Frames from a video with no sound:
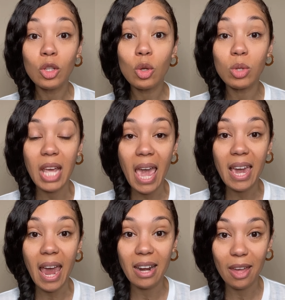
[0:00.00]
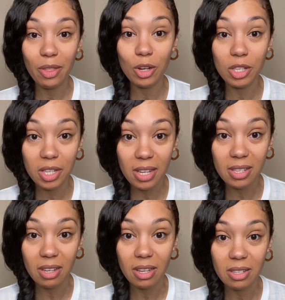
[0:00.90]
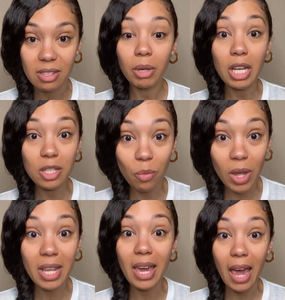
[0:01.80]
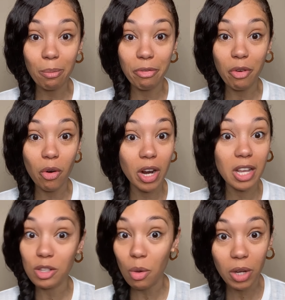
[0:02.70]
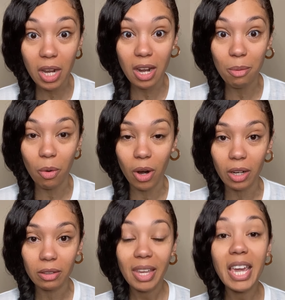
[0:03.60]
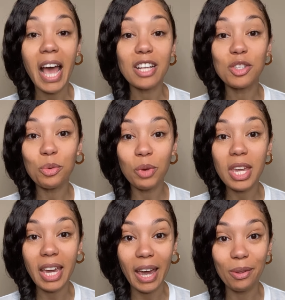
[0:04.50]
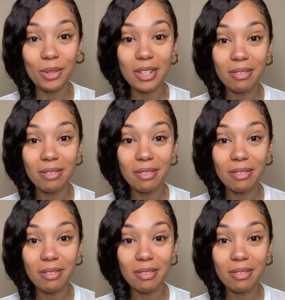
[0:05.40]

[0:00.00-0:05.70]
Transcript: to take another census because the one he had before is no good anymore. He has to recount